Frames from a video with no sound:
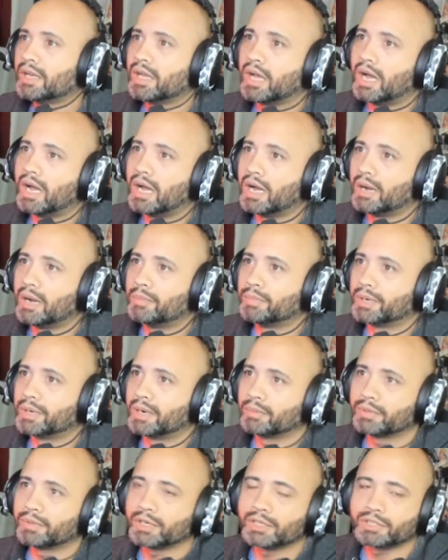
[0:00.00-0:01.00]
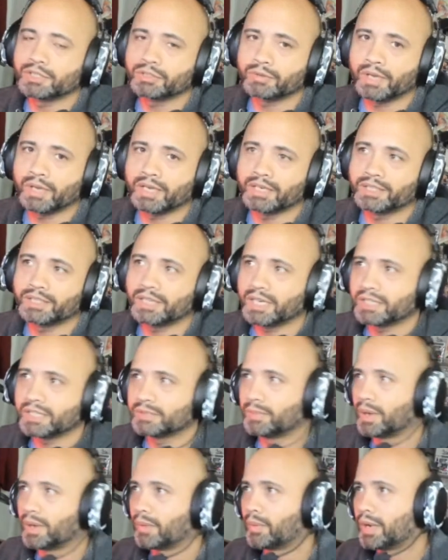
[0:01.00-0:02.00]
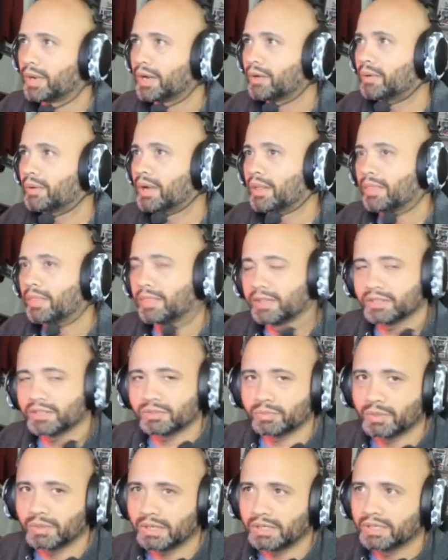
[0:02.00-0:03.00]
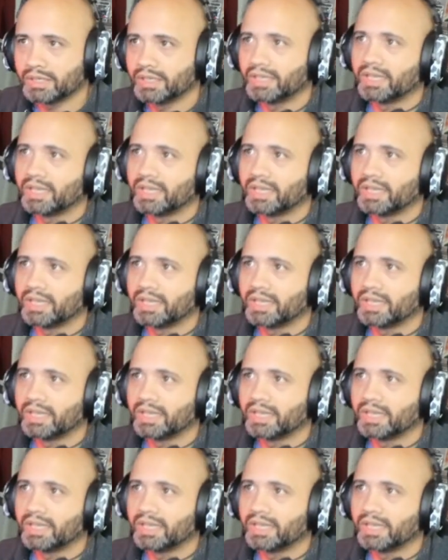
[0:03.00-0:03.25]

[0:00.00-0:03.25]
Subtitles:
but I'm gonna strategize my way around this one